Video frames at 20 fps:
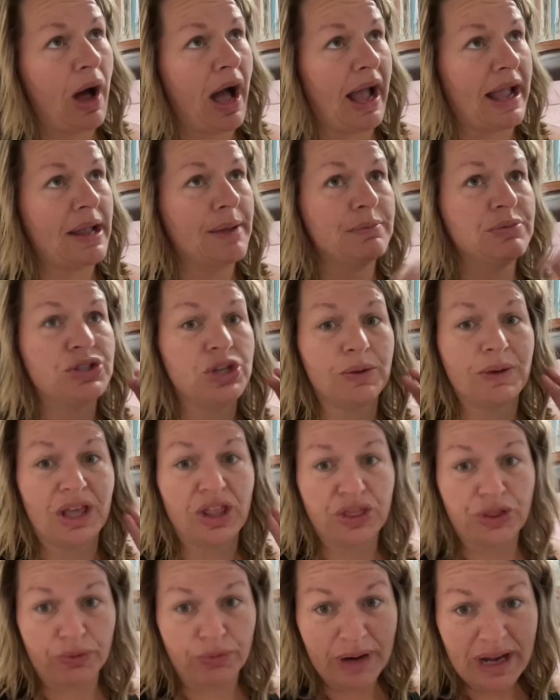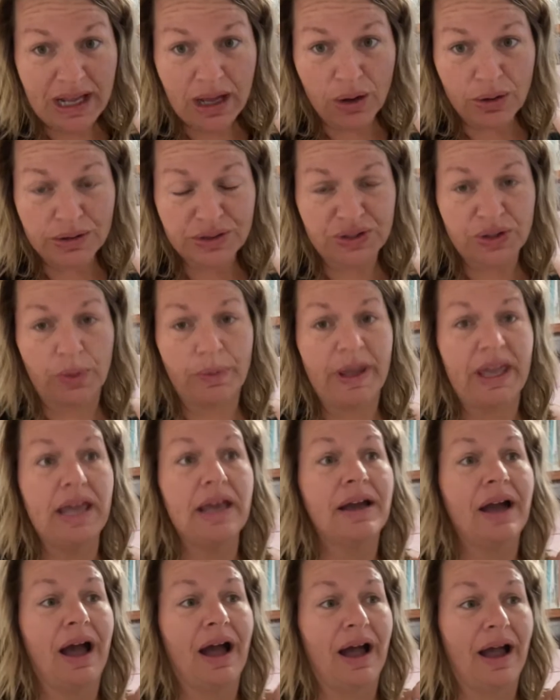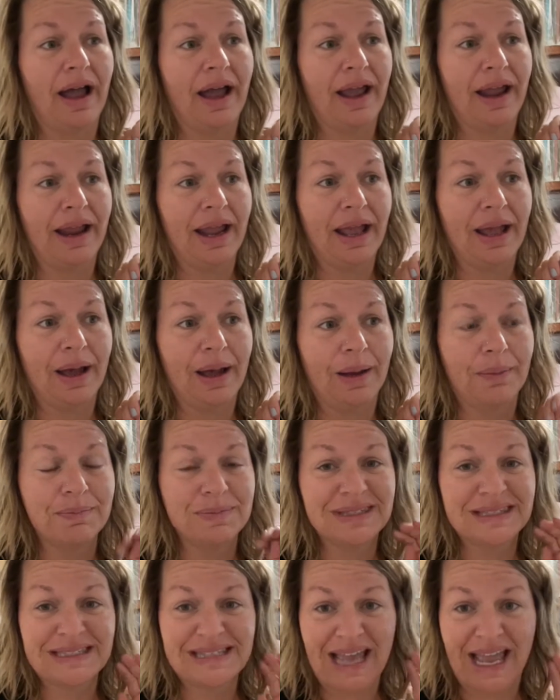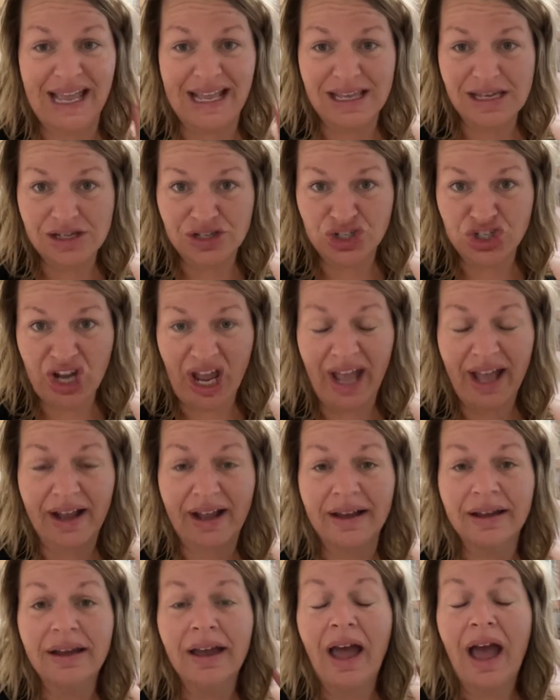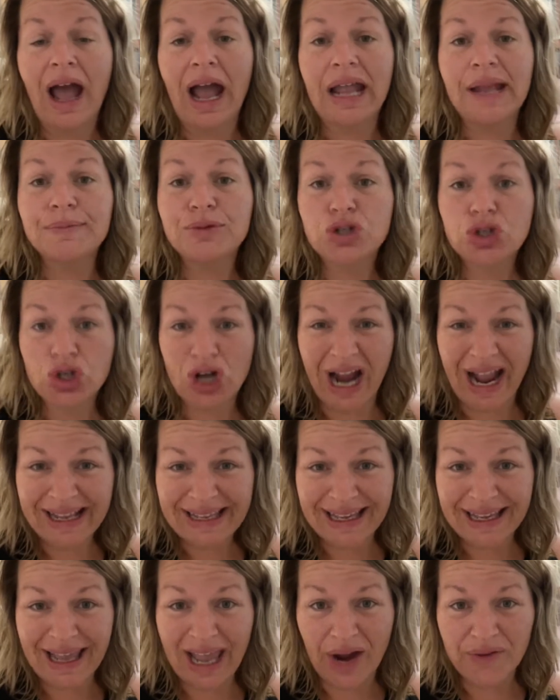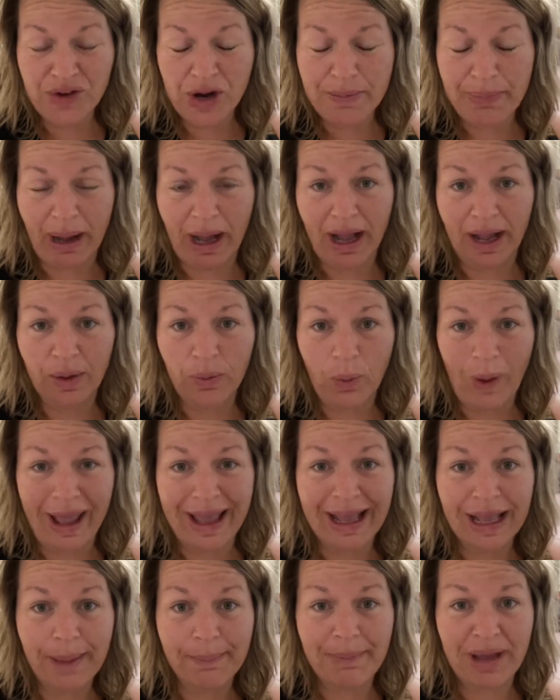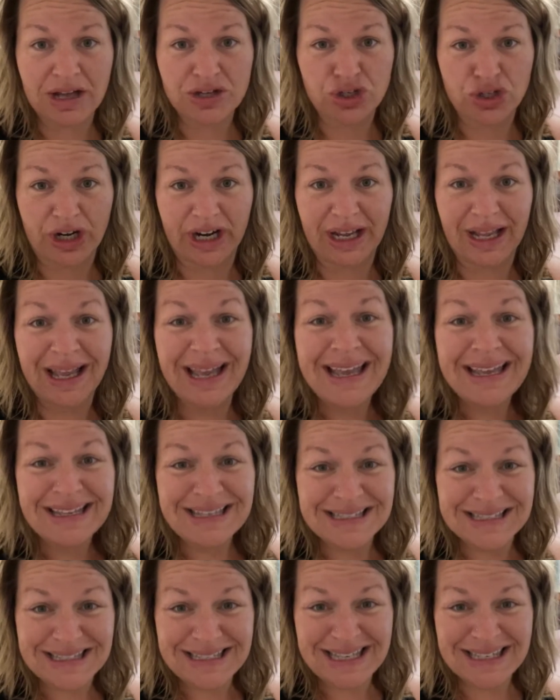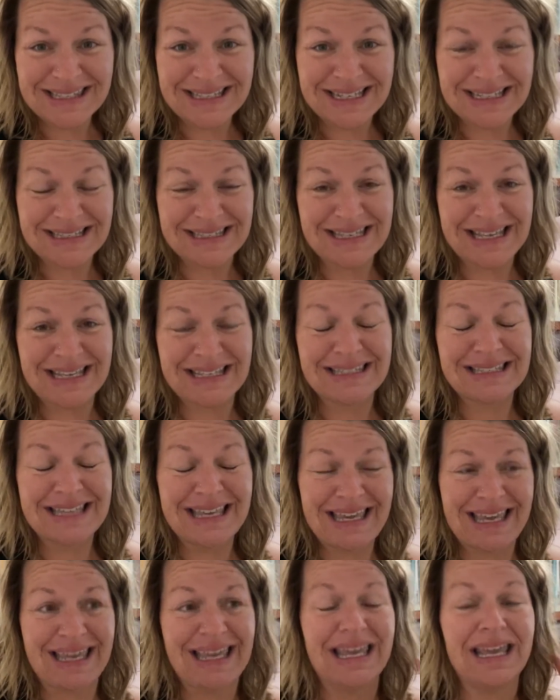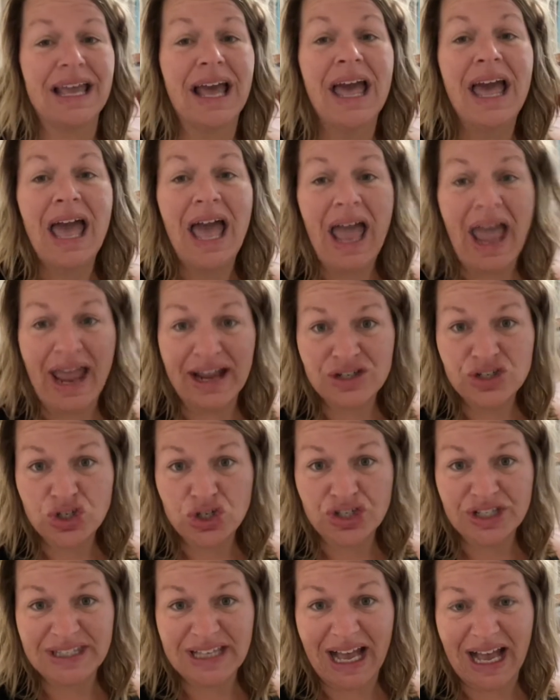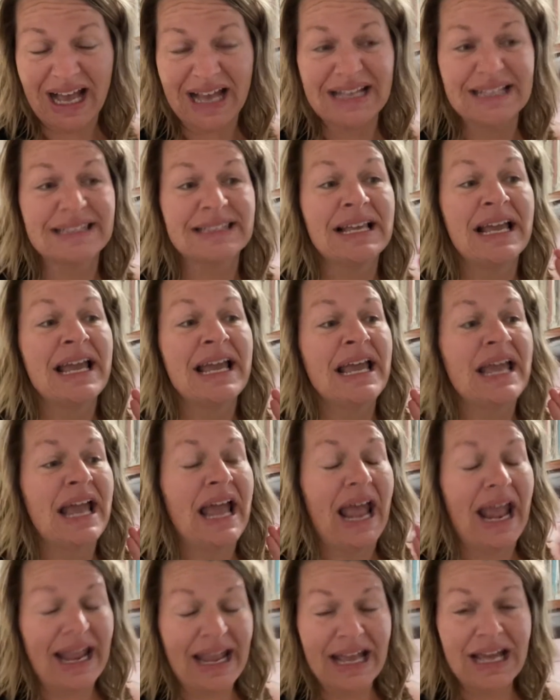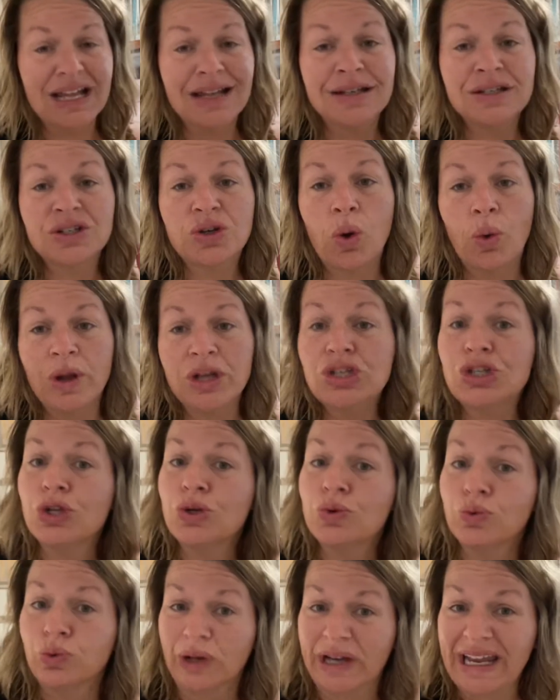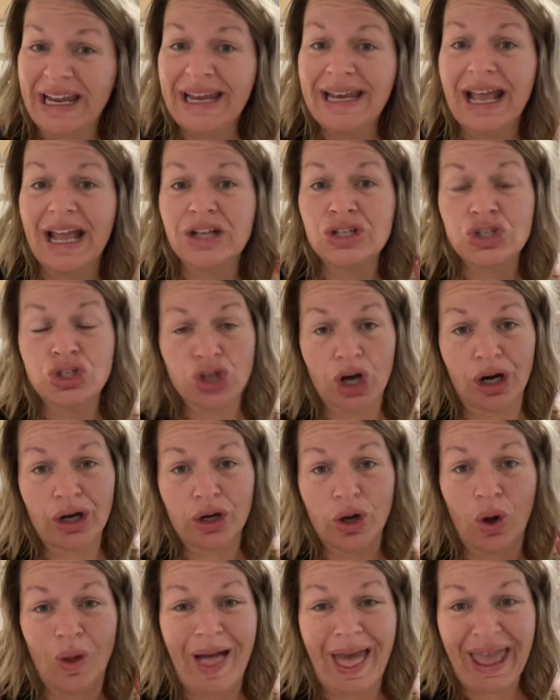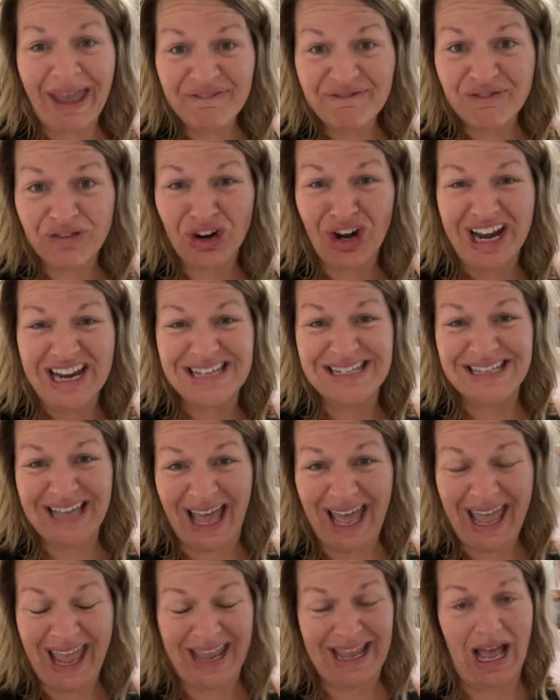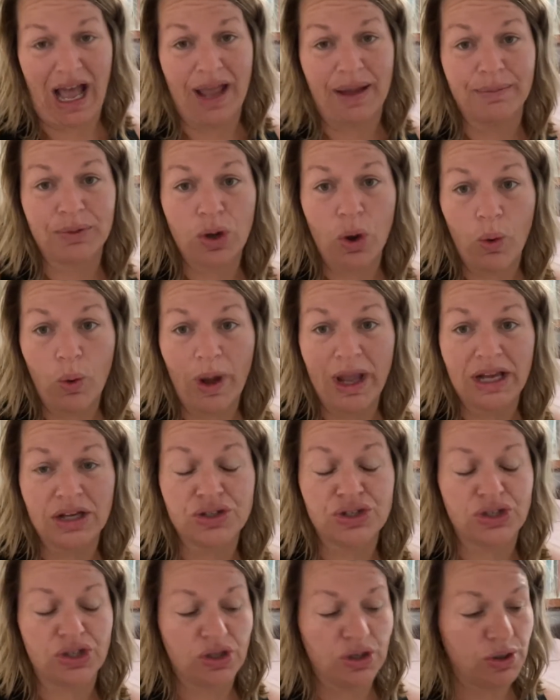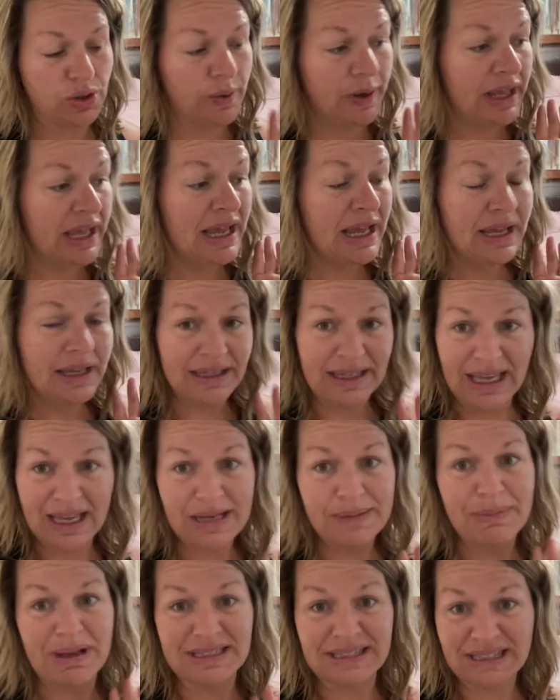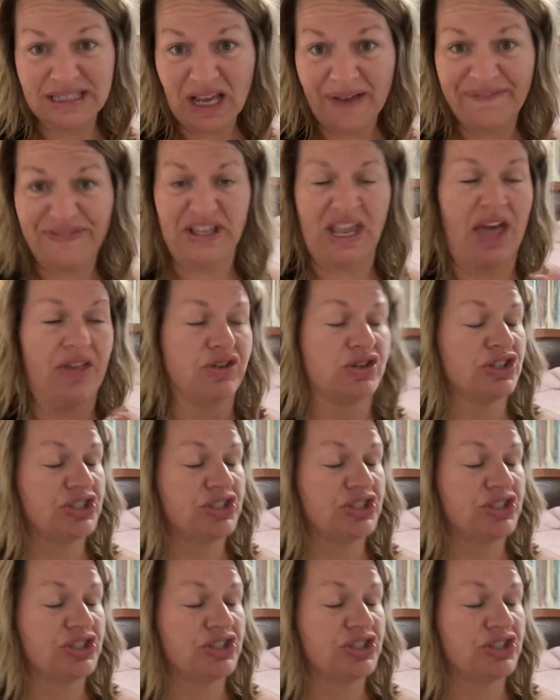I am doing three goals a week. I am staying in check. I am tracking every bite, weighing and measuring. Consistency is key. Exercise and going to read and journal every day. I'm going to get my stuff together.